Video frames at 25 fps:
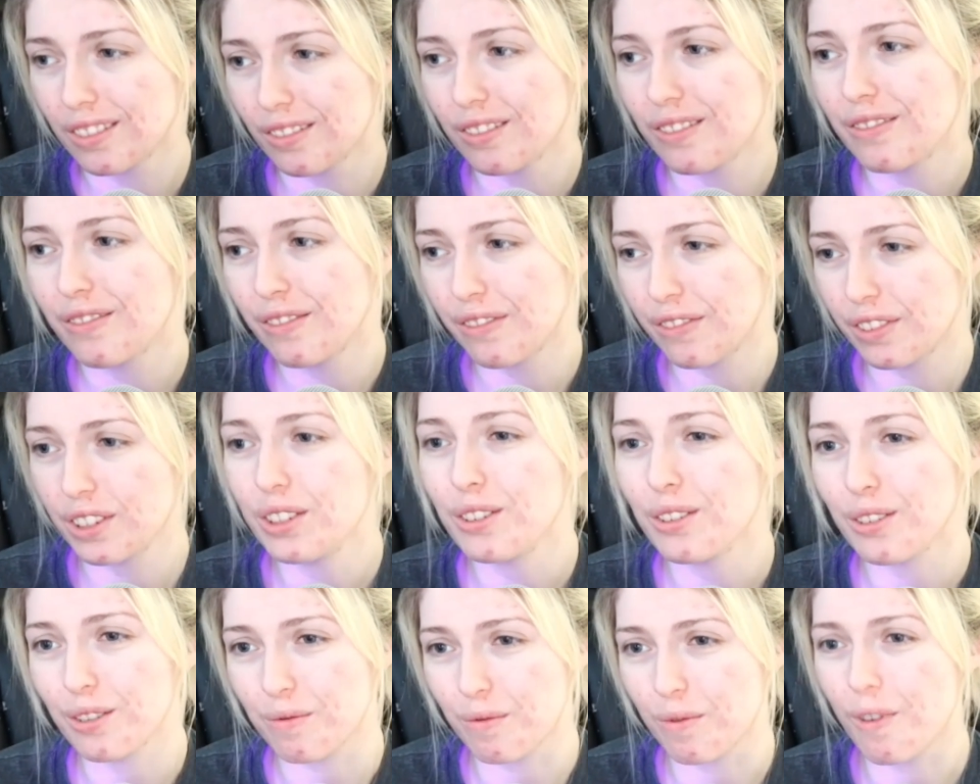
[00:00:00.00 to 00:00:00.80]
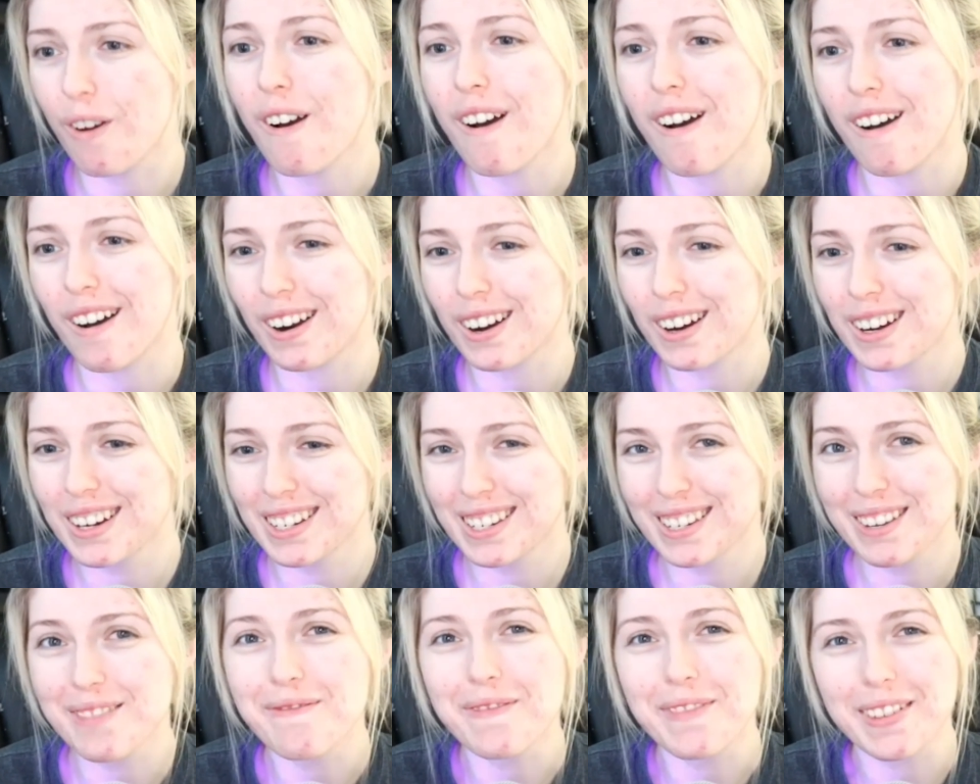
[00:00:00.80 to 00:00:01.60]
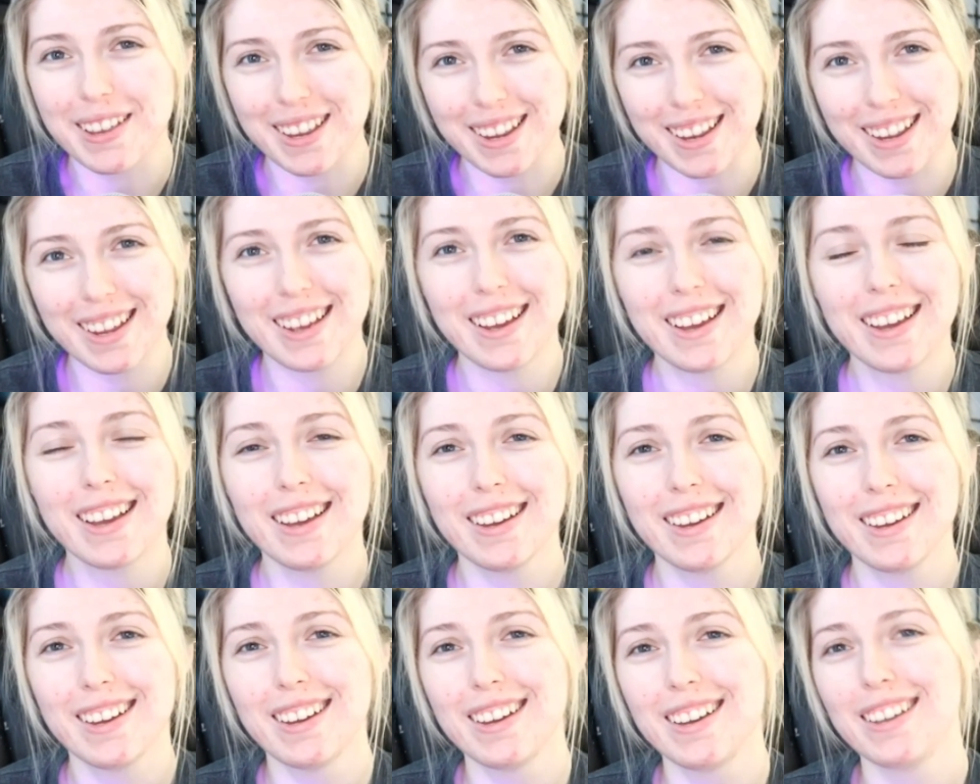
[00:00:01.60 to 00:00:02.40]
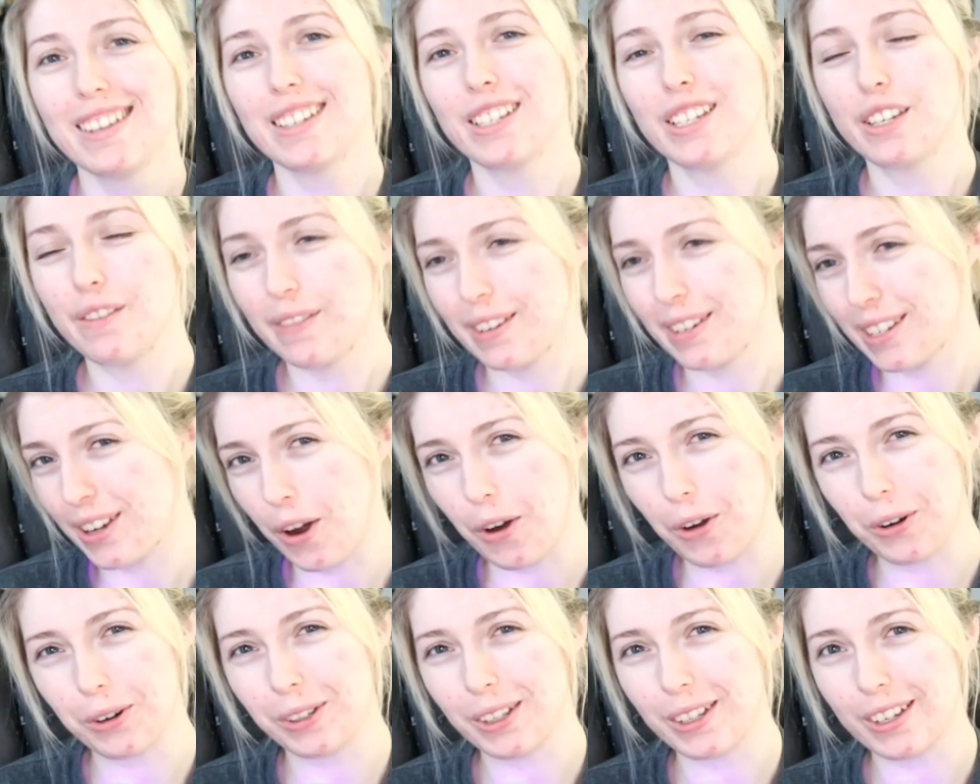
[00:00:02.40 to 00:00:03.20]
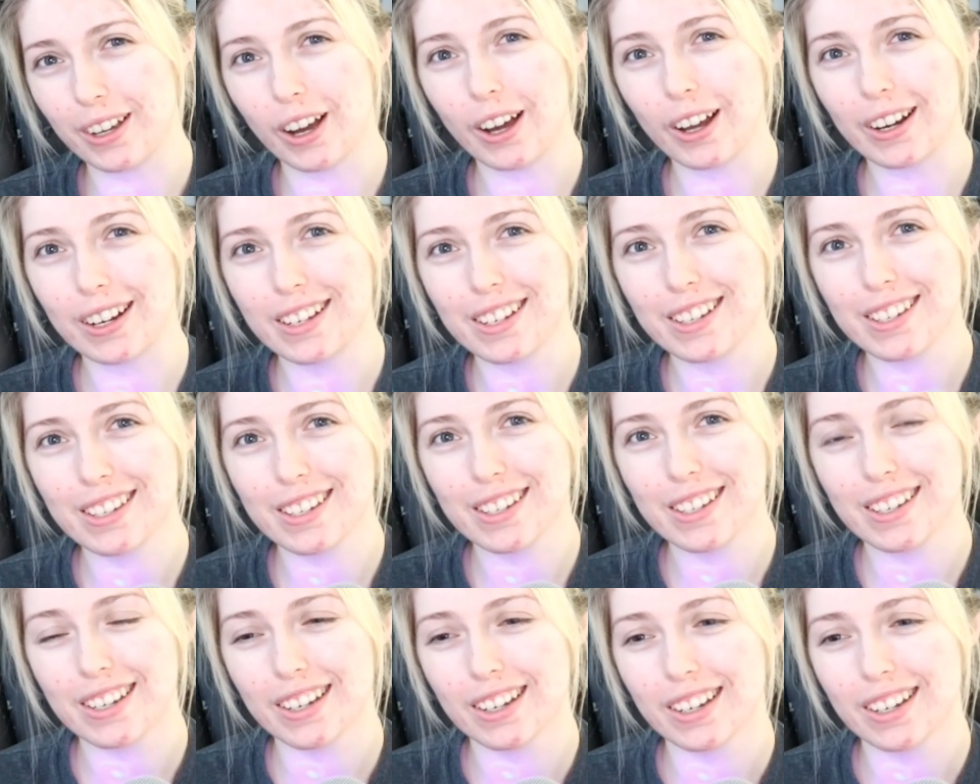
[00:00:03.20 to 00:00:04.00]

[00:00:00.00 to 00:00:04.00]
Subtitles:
feels wrong to me, to be totally honest.